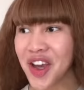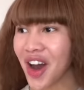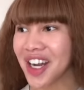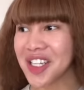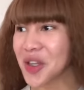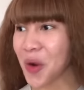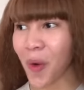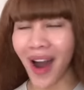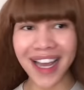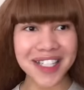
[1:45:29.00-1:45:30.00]
Y'all are so
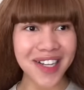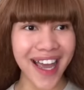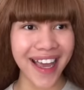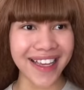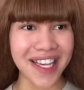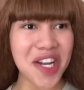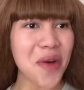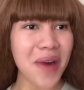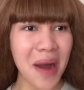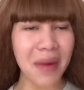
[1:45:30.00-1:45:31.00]
quiet today. You
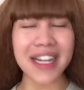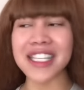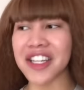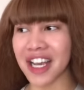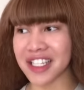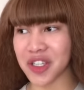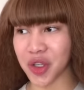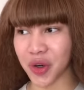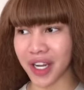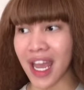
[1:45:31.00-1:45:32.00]
know what? I'm gonna tell you guys a
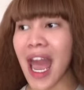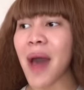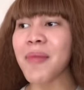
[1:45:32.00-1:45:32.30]
story.